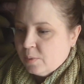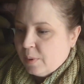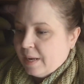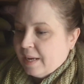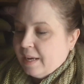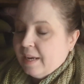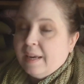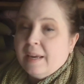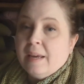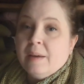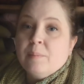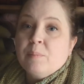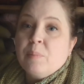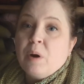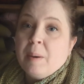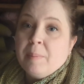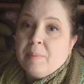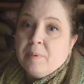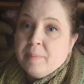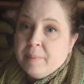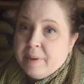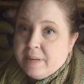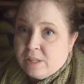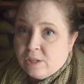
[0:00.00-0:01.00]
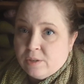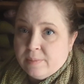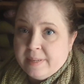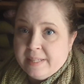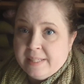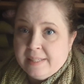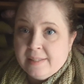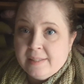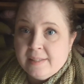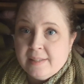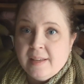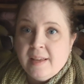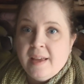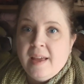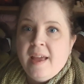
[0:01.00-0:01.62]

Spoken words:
I could get proper measurements.